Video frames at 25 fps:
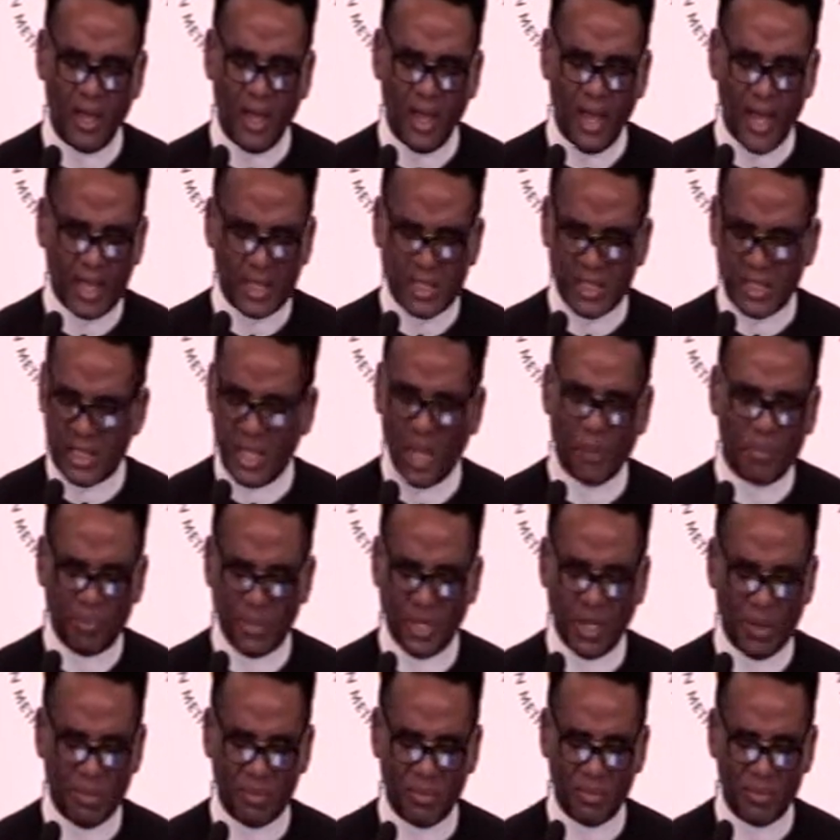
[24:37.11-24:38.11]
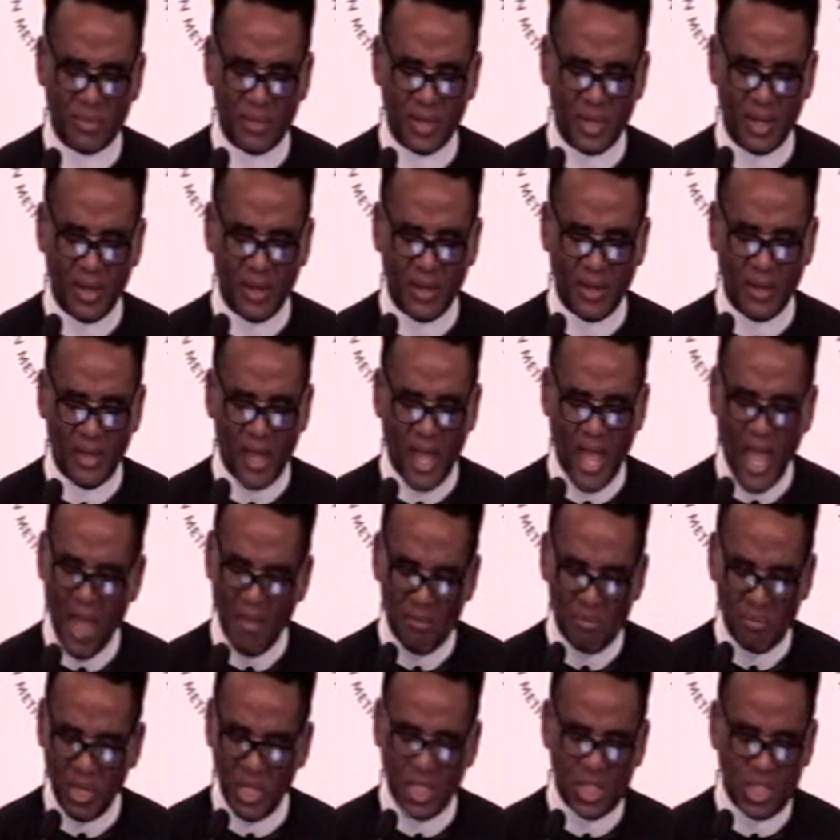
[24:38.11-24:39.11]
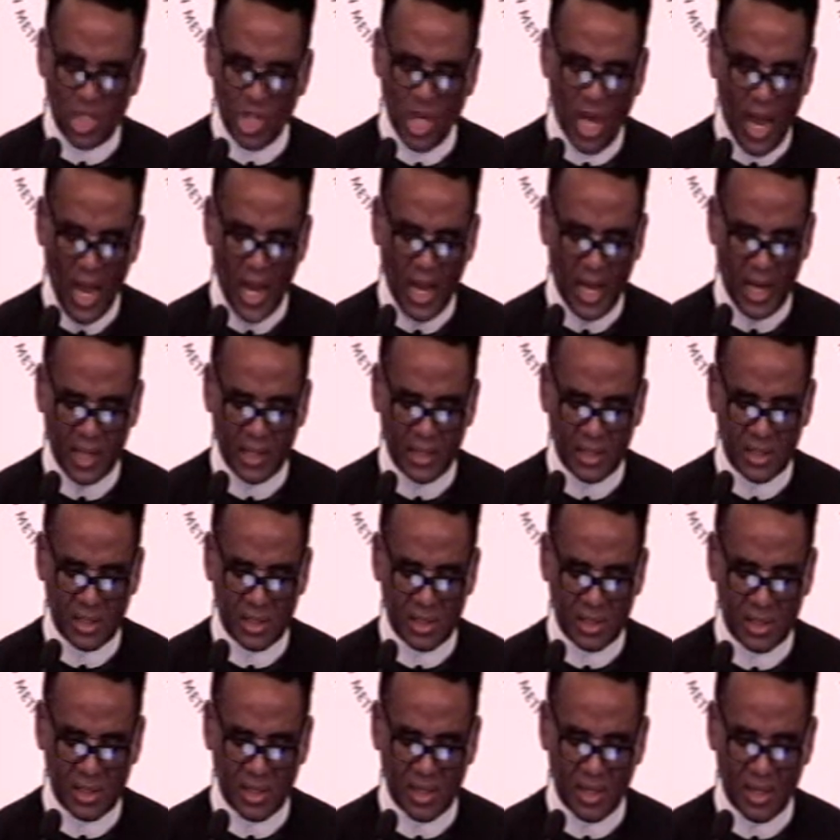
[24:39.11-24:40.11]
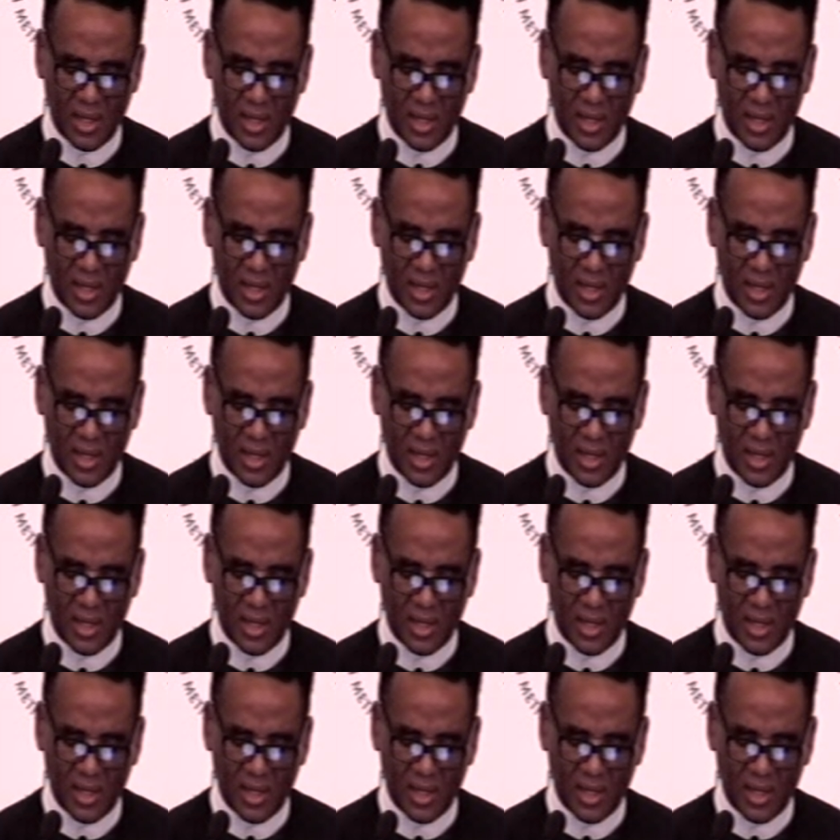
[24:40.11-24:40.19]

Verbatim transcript: Accept him and be changed.